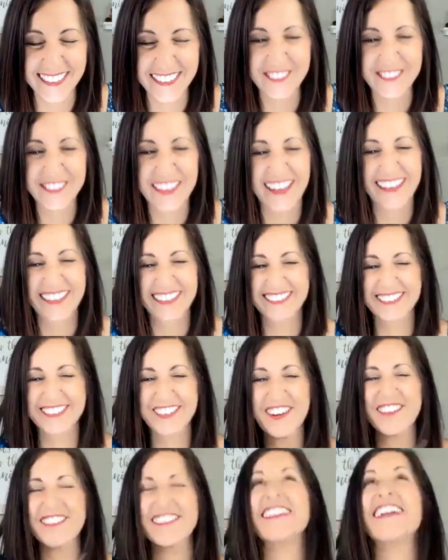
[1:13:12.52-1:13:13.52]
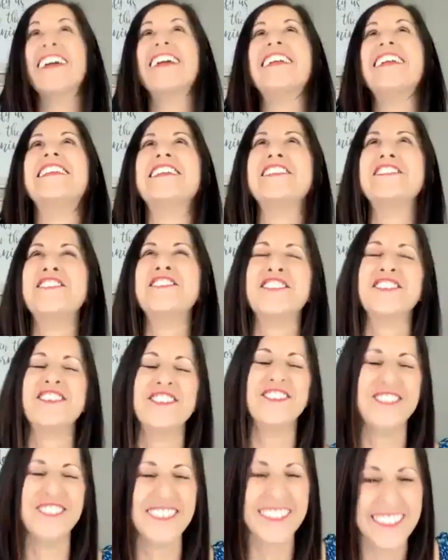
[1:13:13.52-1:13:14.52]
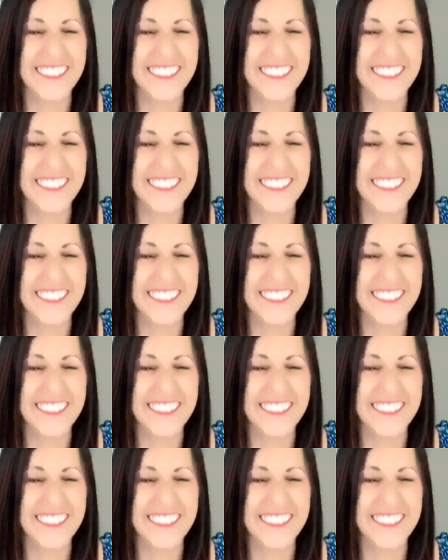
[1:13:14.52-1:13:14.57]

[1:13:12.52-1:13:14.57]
i'm like charlie i need you